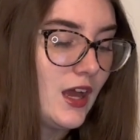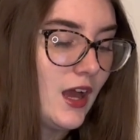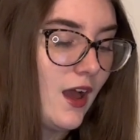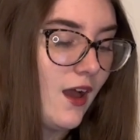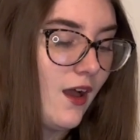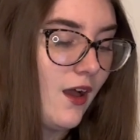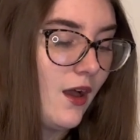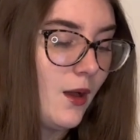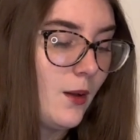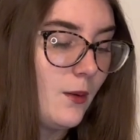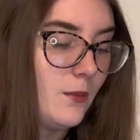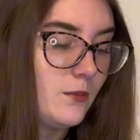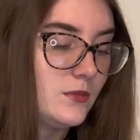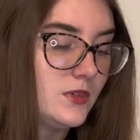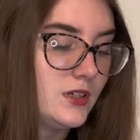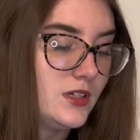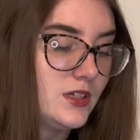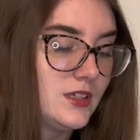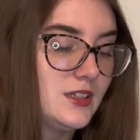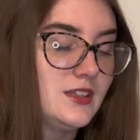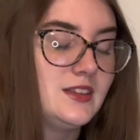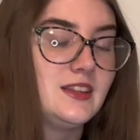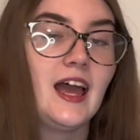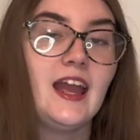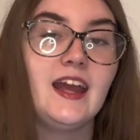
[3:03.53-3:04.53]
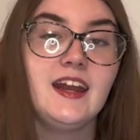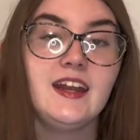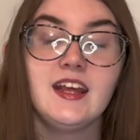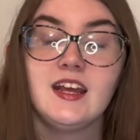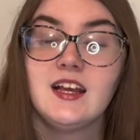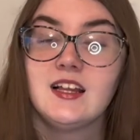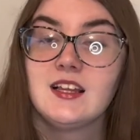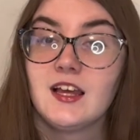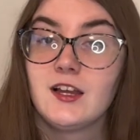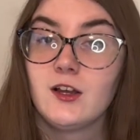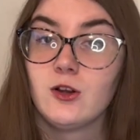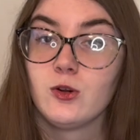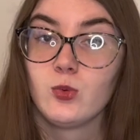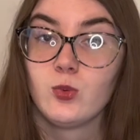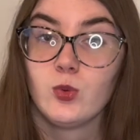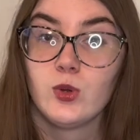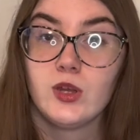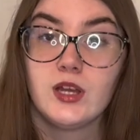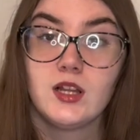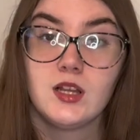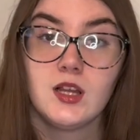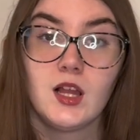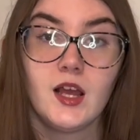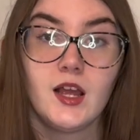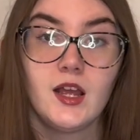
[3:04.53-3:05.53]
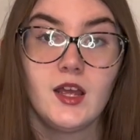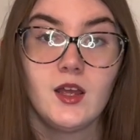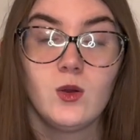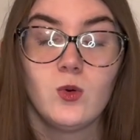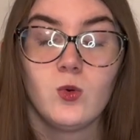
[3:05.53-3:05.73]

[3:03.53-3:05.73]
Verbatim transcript: um, lighting like a ring light